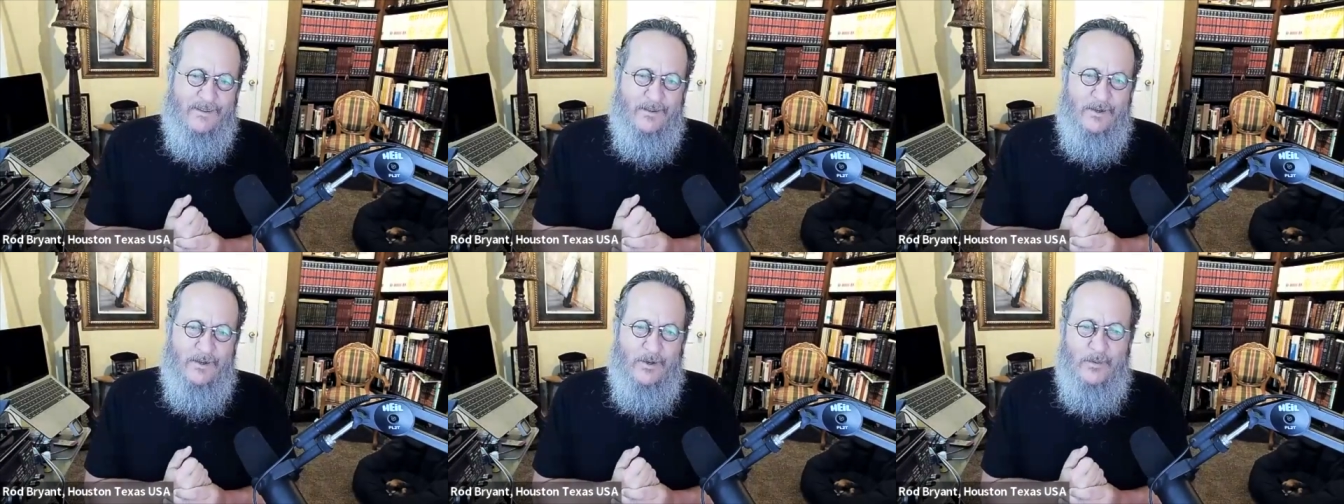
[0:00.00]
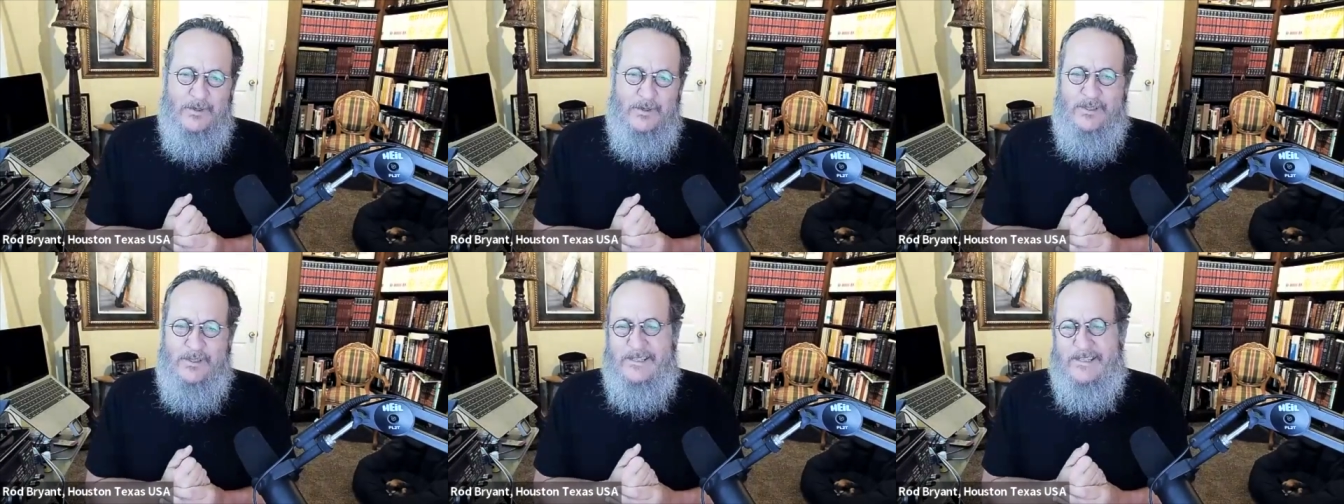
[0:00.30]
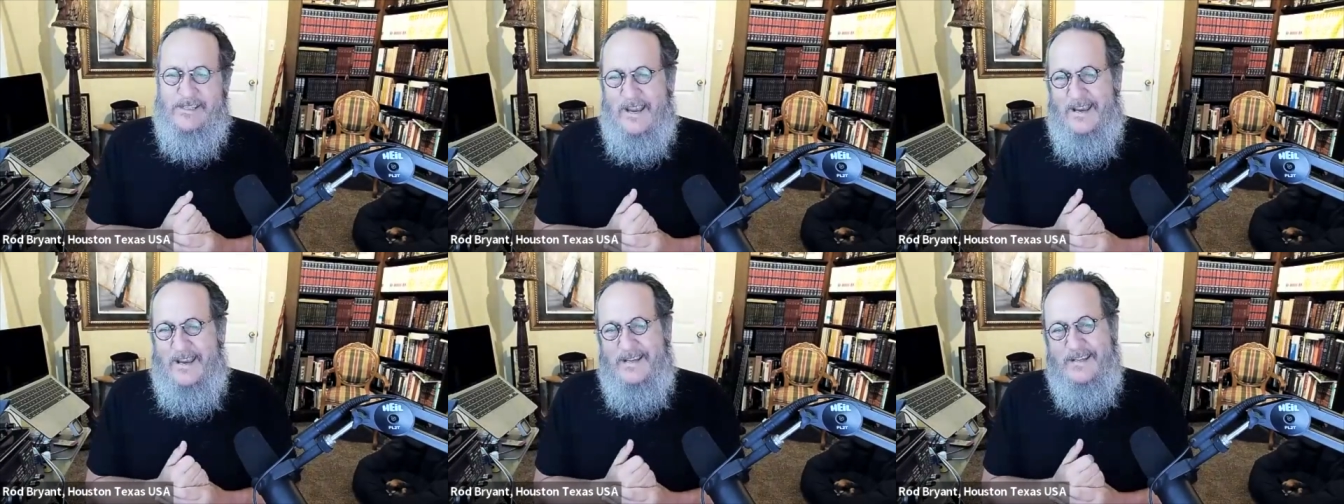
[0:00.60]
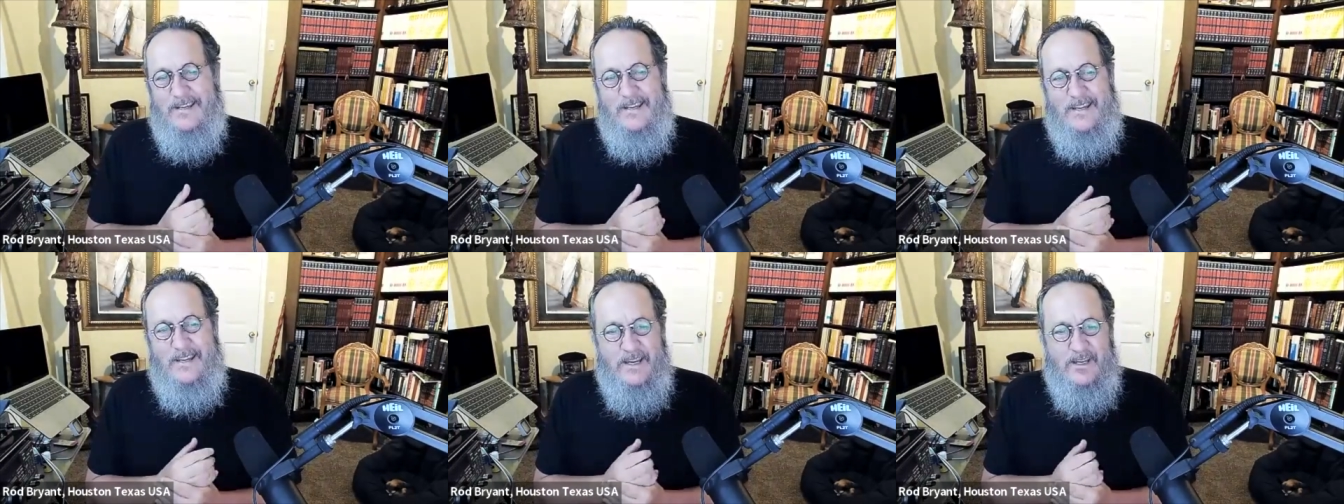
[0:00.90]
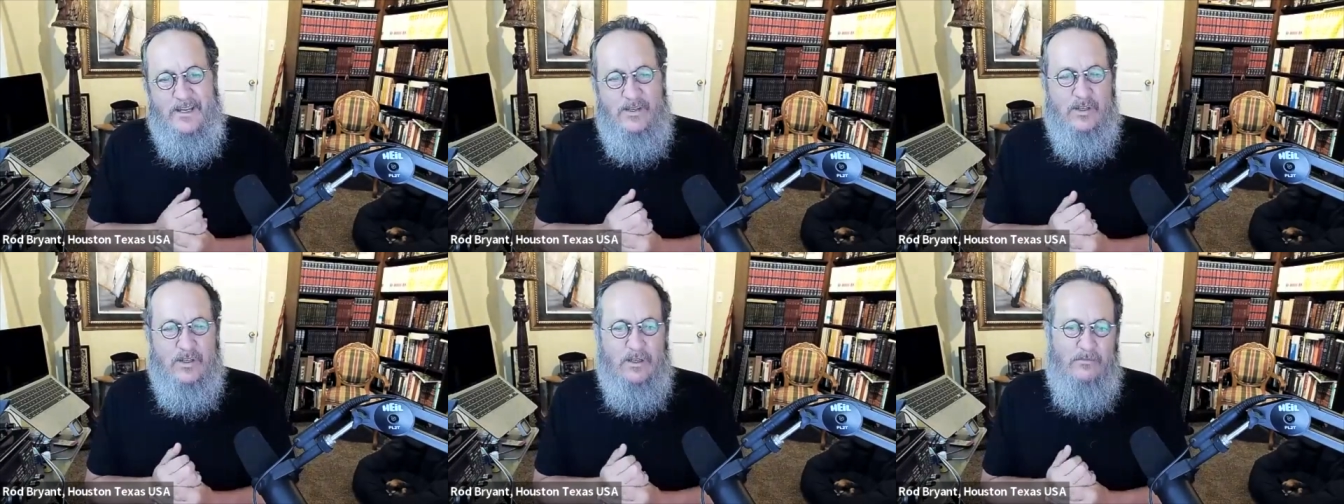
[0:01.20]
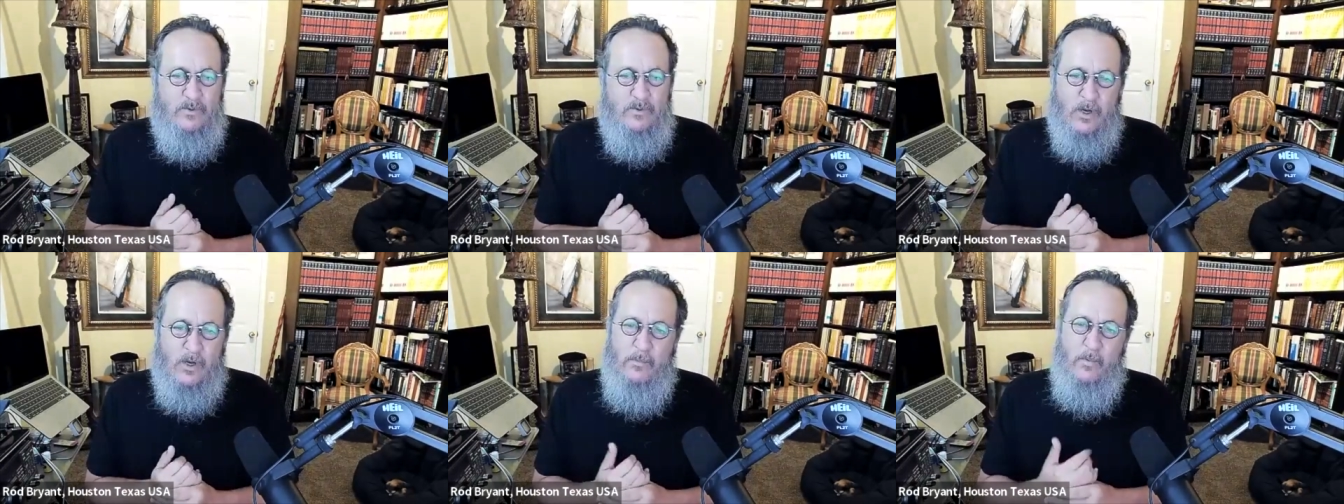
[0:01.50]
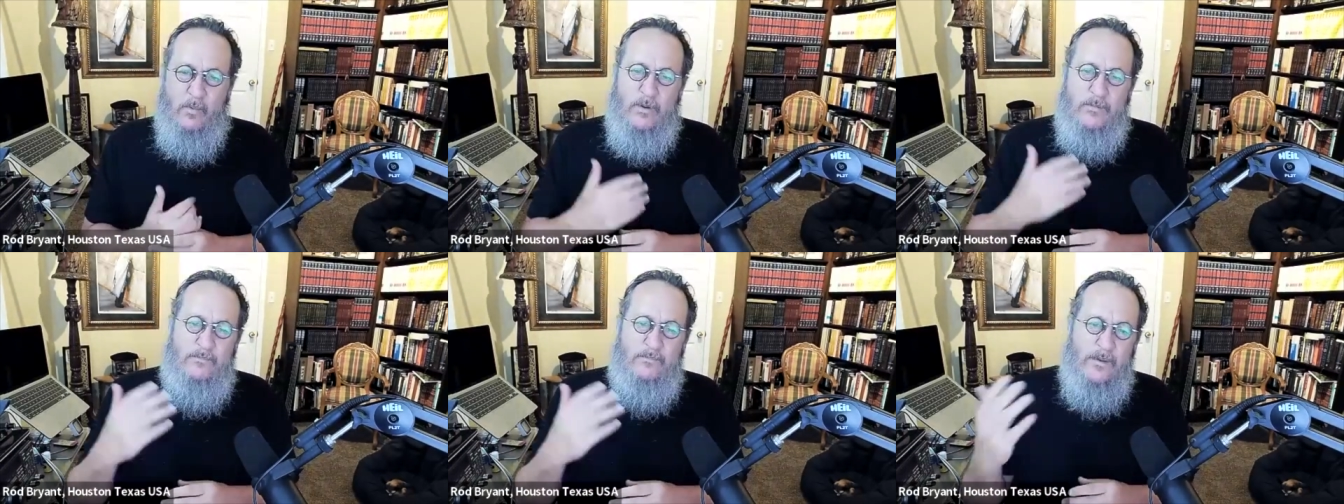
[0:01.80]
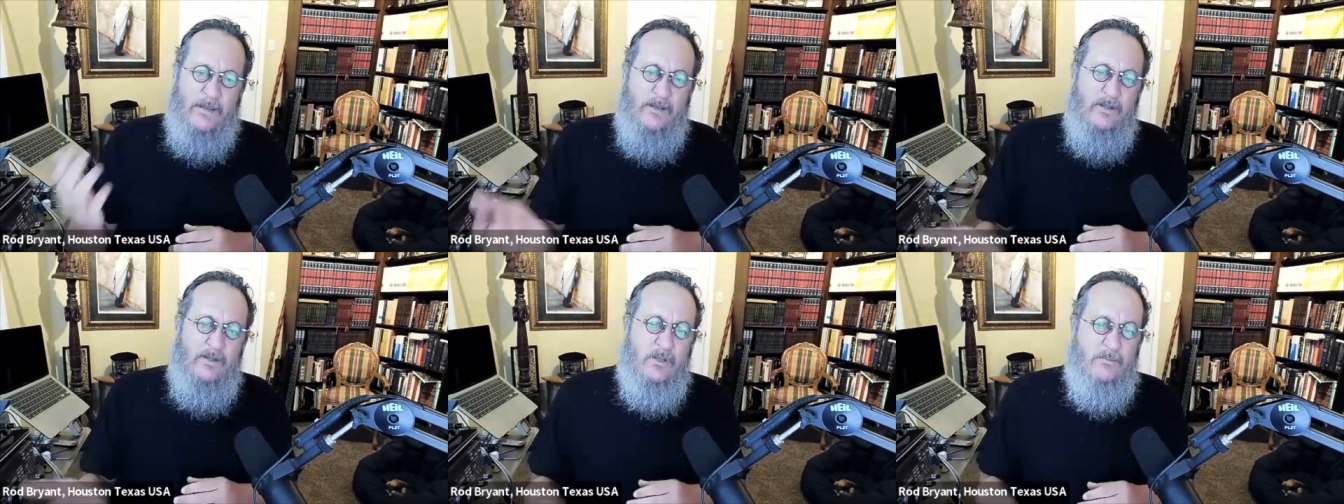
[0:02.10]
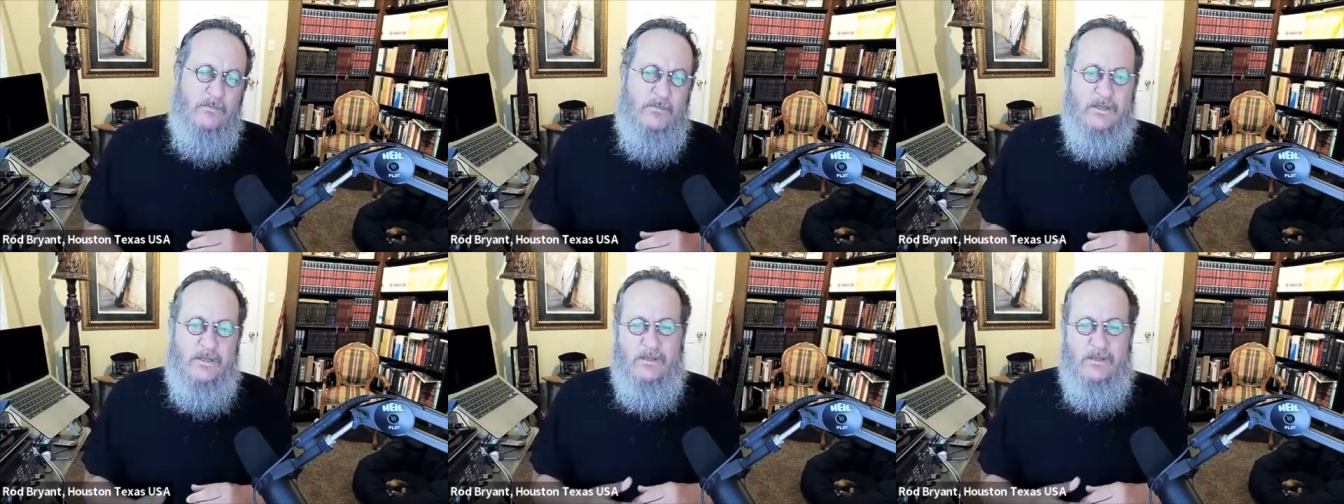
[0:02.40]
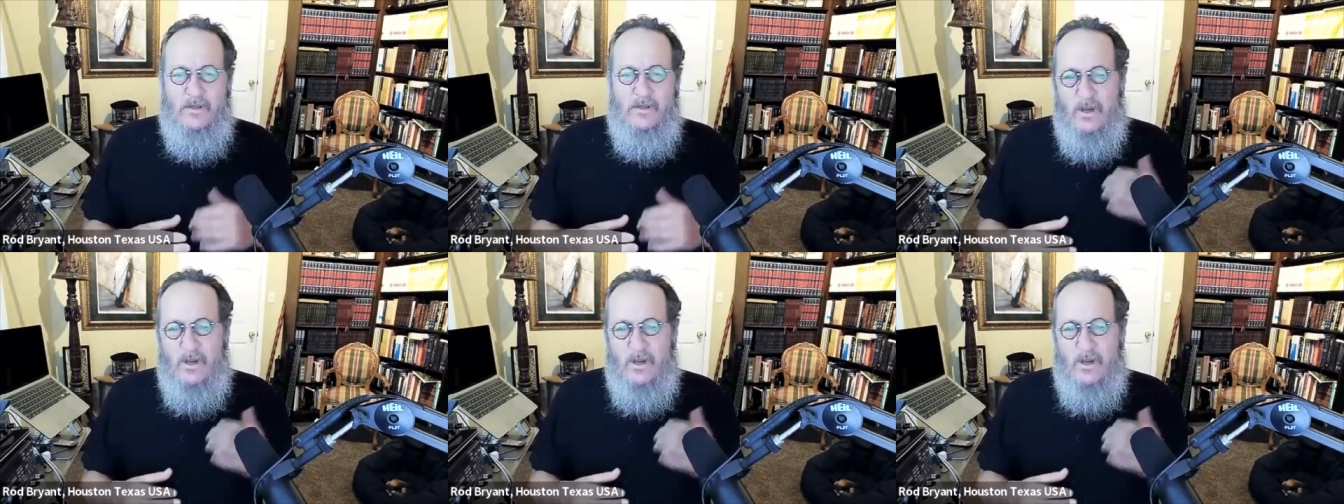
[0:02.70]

who was detained in Egypt, trouble with Benjamin.